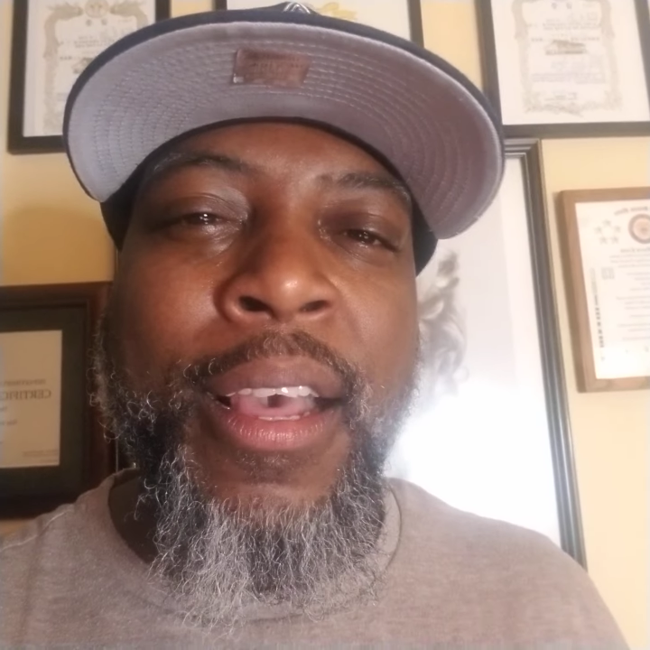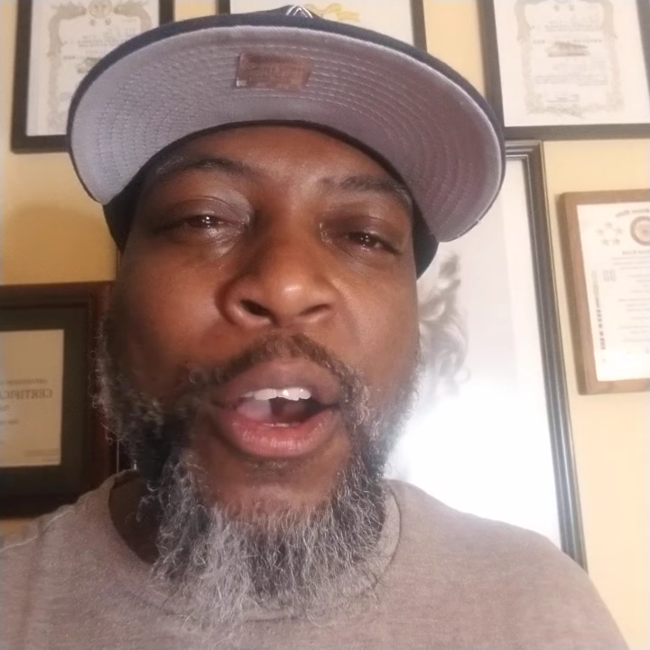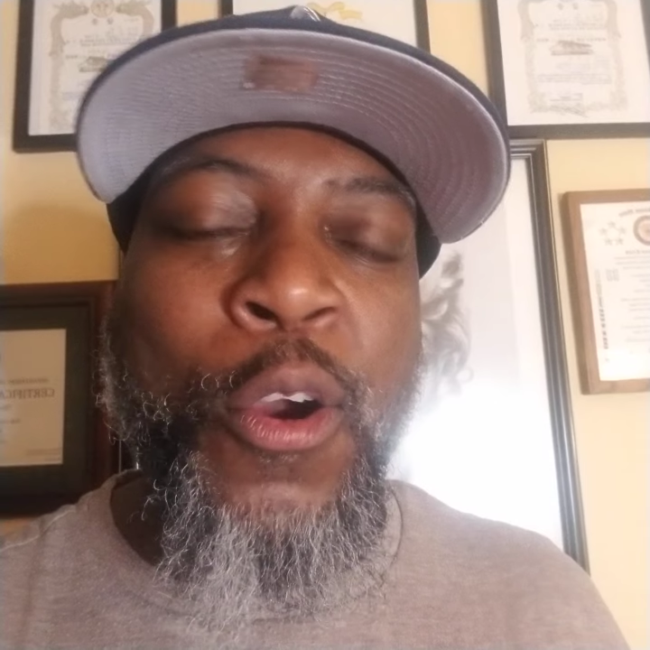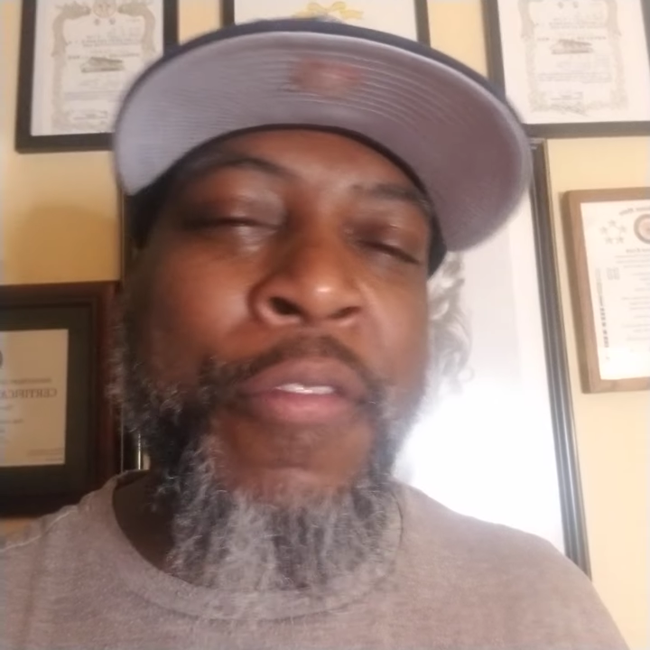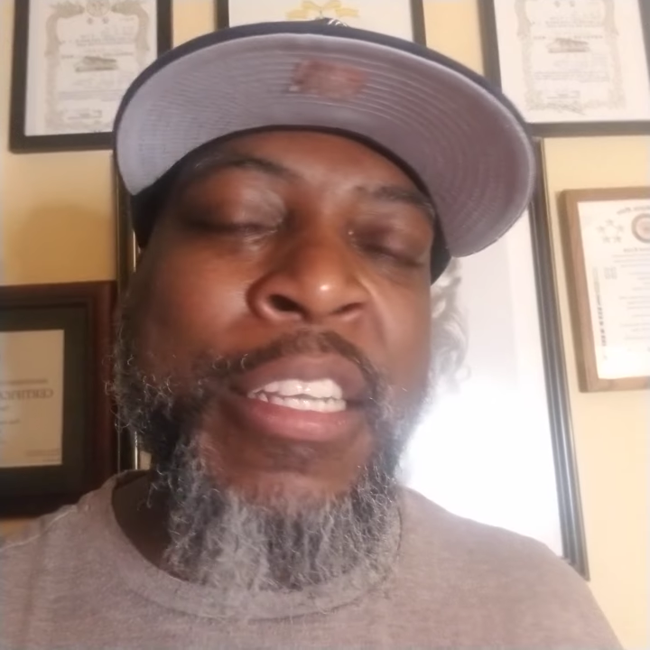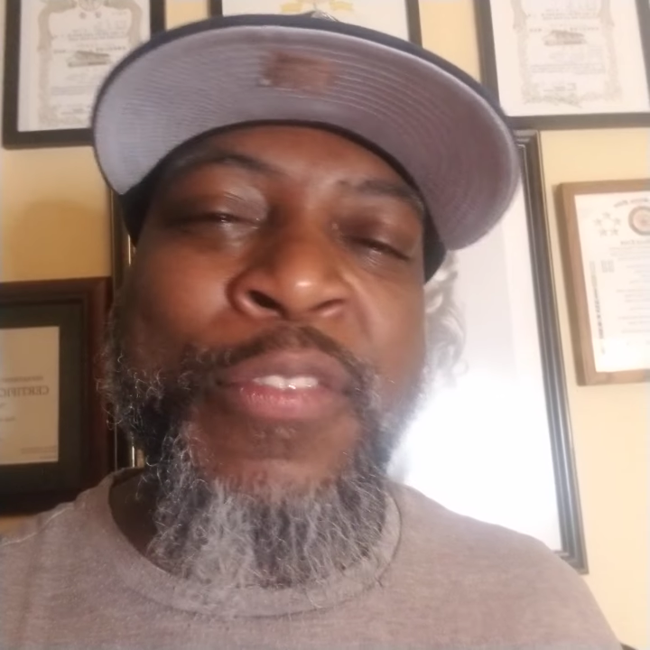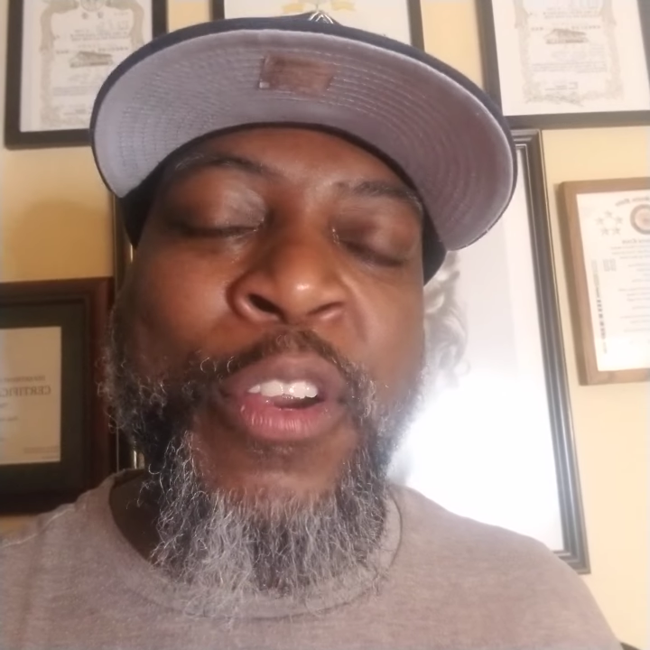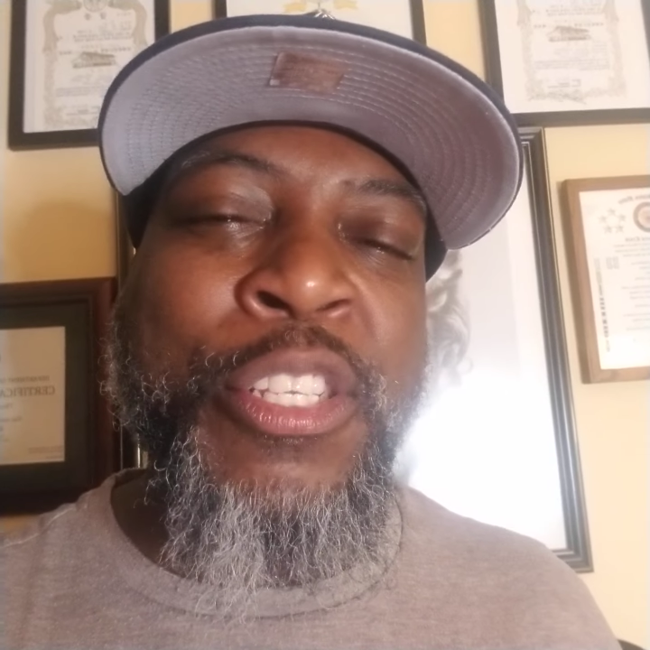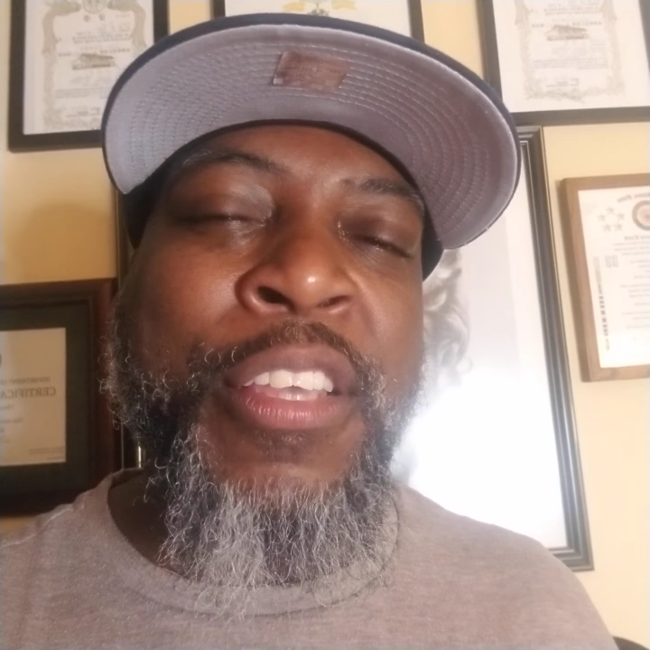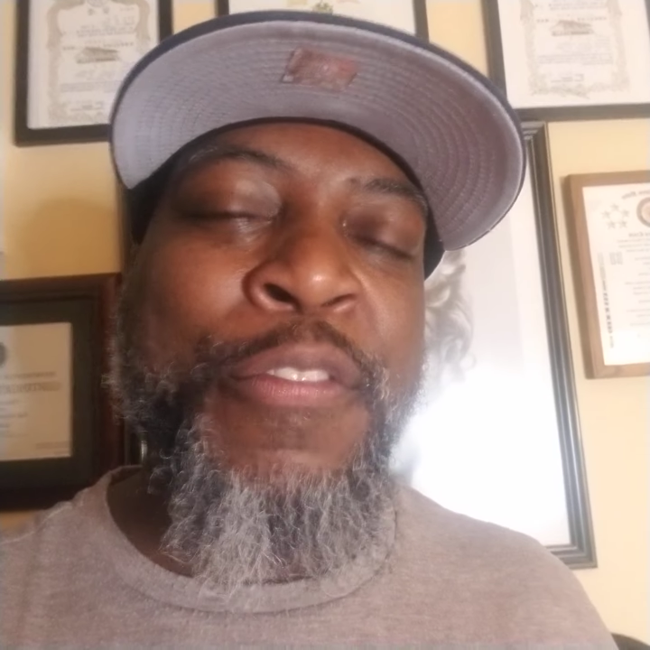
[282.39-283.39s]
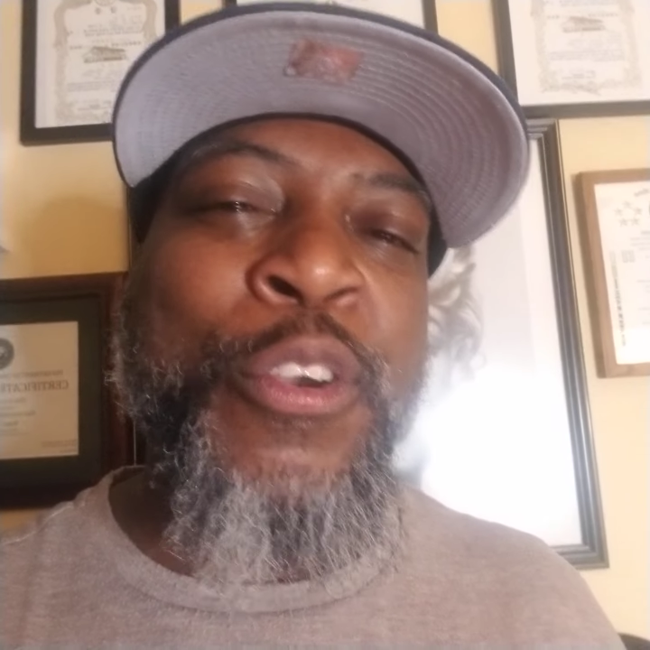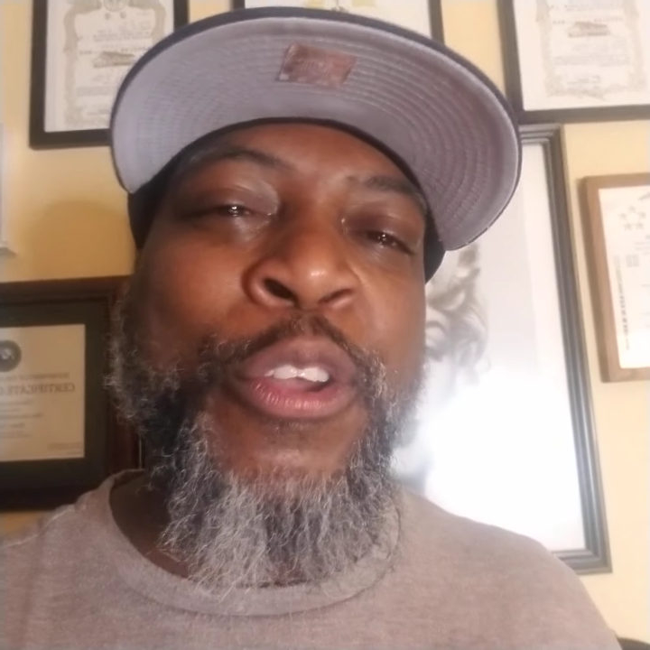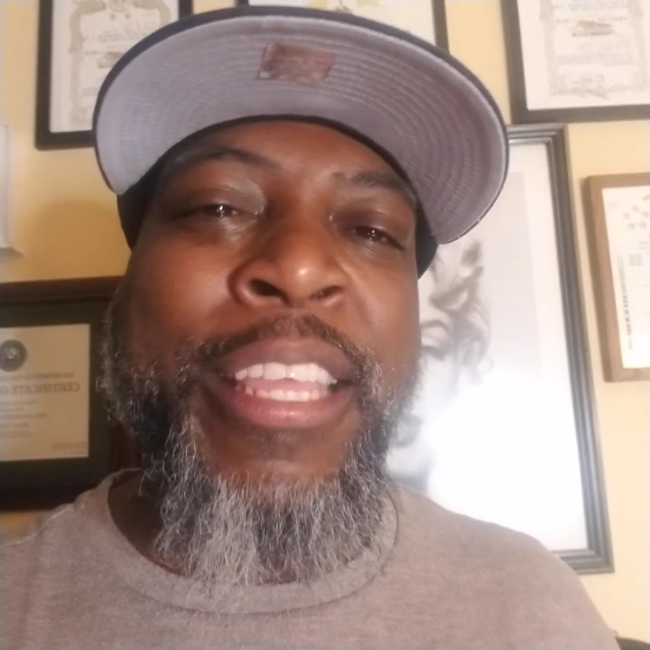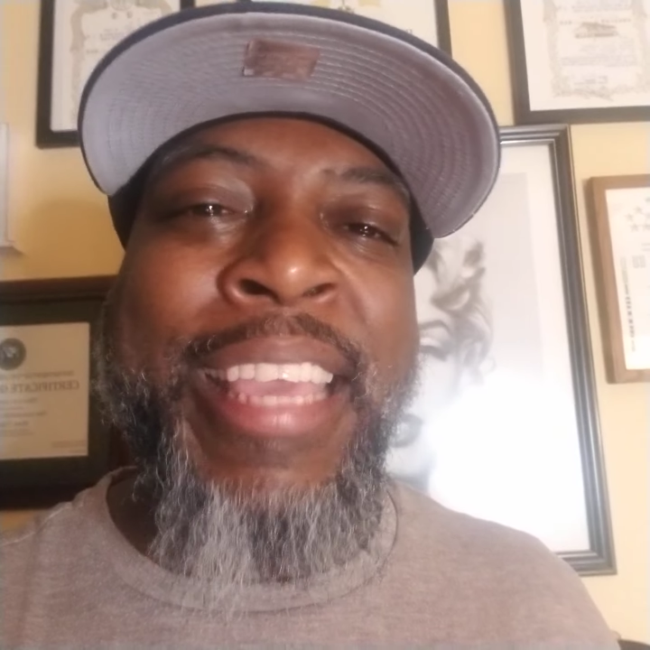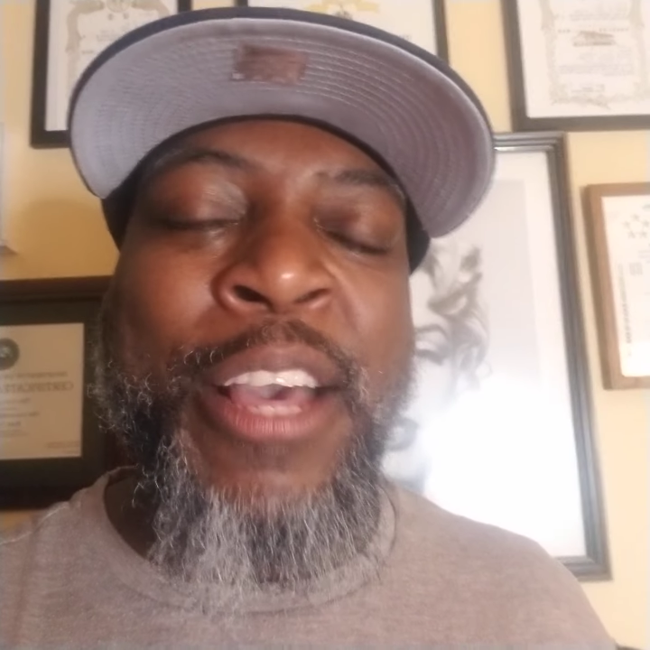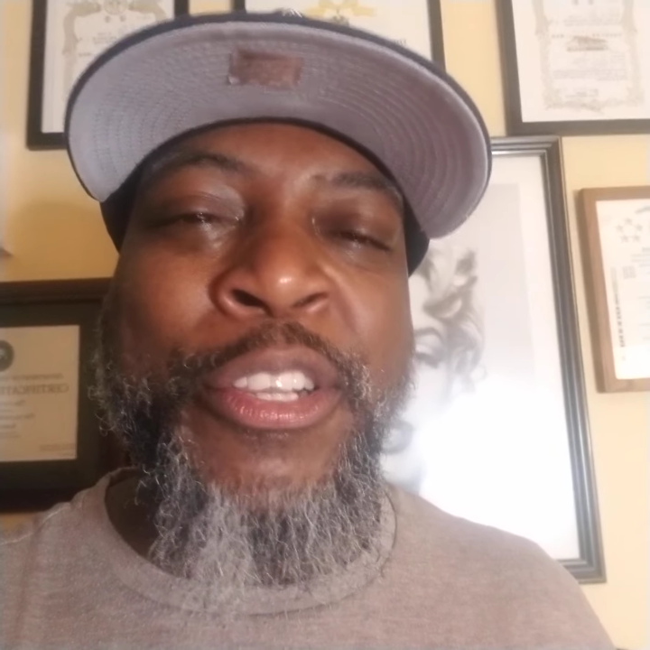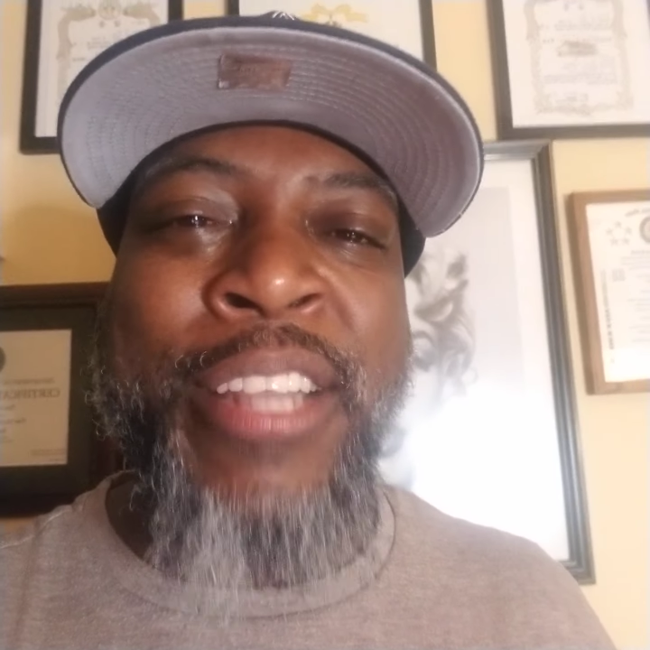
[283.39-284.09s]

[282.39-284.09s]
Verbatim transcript: or vice versa. If you go to Yale,